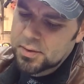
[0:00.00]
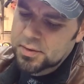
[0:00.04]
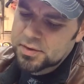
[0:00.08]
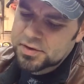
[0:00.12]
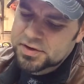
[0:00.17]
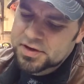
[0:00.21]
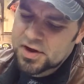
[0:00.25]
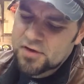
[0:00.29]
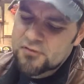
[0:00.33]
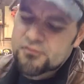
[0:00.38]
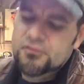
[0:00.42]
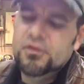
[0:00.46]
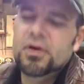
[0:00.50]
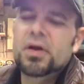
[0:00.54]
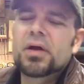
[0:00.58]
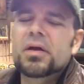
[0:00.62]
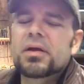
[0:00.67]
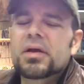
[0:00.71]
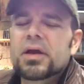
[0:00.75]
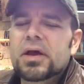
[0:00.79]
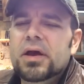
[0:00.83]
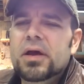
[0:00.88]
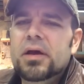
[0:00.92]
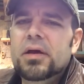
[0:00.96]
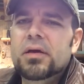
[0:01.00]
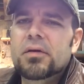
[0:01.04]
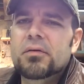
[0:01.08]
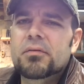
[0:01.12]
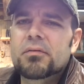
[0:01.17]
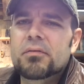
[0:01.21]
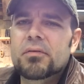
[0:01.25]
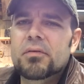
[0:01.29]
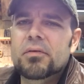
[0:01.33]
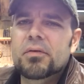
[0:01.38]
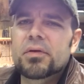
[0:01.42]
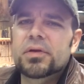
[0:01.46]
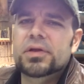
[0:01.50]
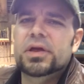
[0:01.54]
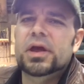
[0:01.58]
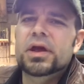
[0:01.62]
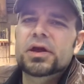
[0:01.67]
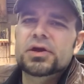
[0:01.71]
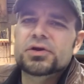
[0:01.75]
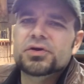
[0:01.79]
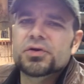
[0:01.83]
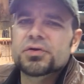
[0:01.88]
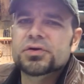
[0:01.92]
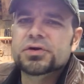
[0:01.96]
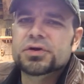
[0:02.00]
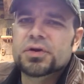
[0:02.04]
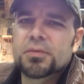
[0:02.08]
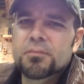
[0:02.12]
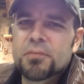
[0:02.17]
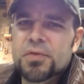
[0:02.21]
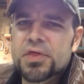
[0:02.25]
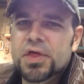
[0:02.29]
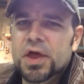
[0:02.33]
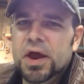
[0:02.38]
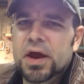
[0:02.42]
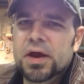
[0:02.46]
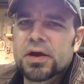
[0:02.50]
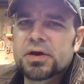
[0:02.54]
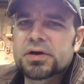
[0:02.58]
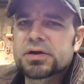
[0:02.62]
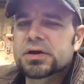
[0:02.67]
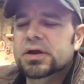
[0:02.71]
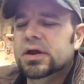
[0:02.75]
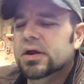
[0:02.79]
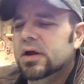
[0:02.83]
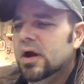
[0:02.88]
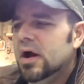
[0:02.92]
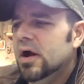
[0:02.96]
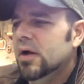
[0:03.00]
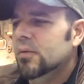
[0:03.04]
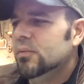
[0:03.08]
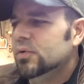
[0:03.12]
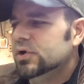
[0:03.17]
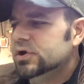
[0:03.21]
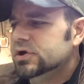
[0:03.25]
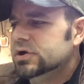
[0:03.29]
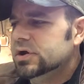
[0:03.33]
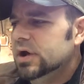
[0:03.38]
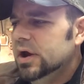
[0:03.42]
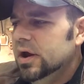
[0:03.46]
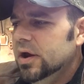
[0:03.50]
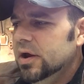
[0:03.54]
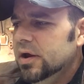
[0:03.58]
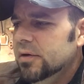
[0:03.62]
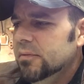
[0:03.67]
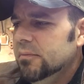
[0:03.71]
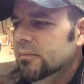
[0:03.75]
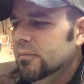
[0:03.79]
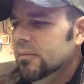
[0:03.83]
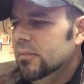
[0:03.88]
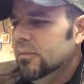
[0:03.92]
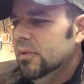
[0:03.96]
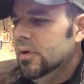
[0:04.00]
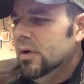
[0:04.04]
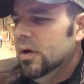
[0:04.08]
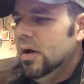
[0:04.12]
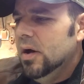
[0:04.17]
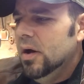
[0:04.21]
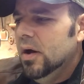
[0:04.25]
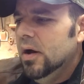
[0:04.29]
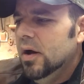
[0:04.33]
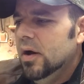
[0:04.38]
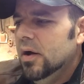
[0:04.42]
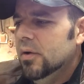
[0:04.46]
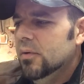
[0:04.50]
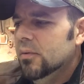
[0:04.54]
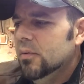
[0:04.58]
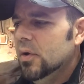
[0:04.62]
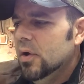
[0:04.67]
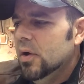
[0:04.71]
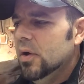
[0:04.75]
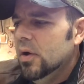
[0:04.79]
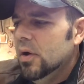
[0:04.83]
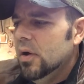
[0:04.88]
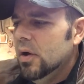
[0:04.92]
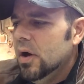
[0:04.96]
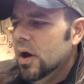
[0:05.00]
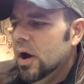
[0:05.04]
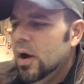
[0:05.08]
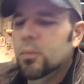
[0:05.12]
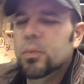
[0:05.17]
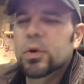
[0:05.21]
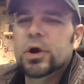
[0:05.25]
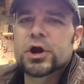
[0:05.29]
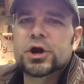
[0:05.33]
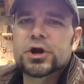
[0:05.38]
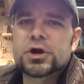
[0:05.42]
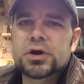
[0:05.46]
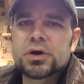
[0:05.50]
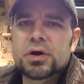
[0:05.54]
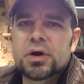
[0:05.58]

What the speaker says: Definitely, these are some things that I would say I wish